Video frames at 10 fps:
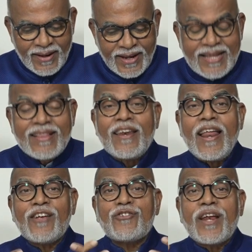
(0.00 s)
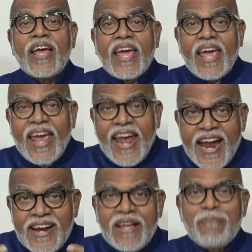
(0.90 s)
in the next
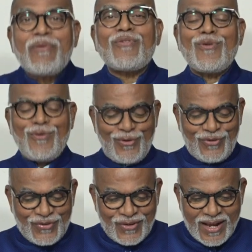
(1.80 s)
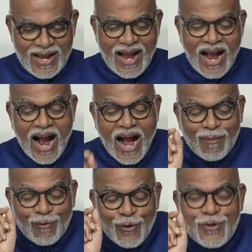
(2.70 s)
8 episodes, I
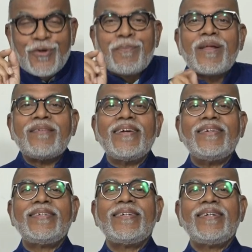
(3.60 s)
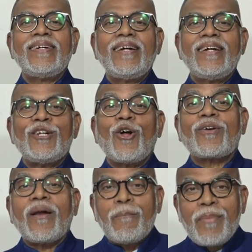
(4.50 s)
am going to present
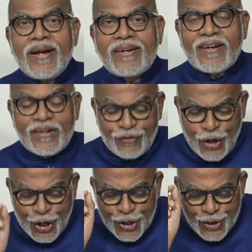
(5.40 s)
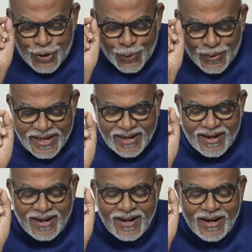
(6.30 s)
Dr. Ambedkar's unique
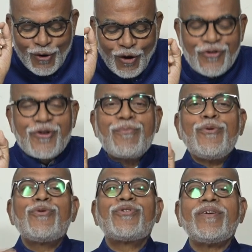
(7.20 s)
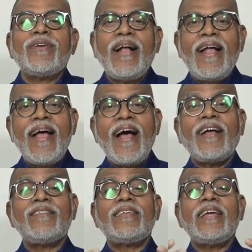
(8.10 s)
contribution
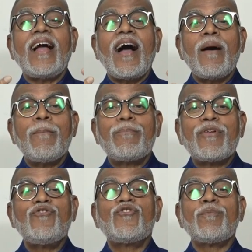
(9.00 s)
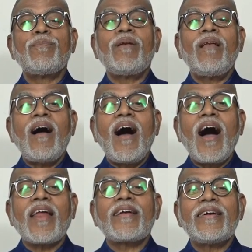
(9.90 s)
as the principal
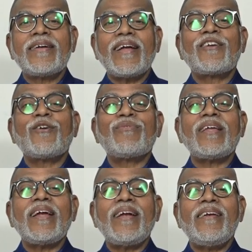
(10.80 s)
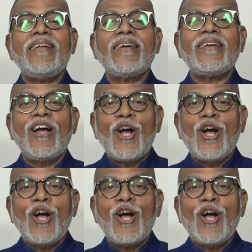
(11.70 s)
architect of the Indian